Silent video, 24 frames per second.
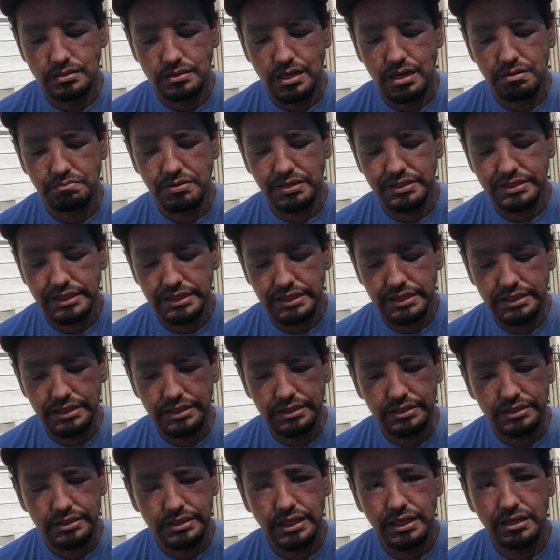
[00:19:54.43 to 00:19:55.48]
I'm not
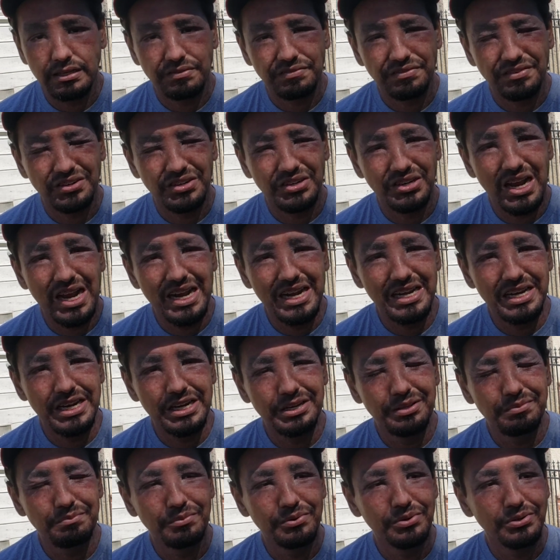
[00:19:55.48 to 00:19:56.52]
taking things for granted
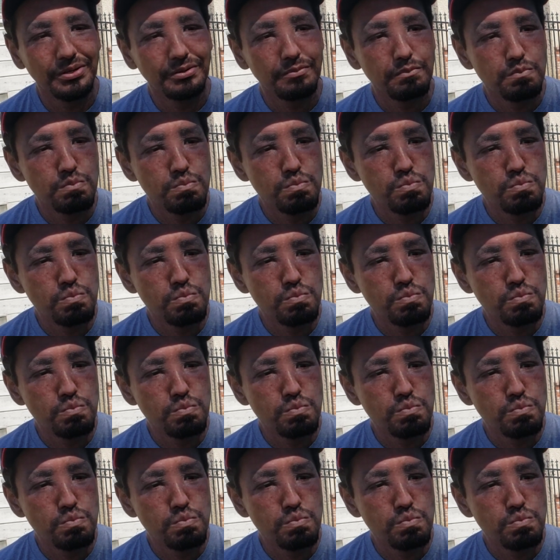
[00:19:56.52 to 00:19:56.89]
anymore.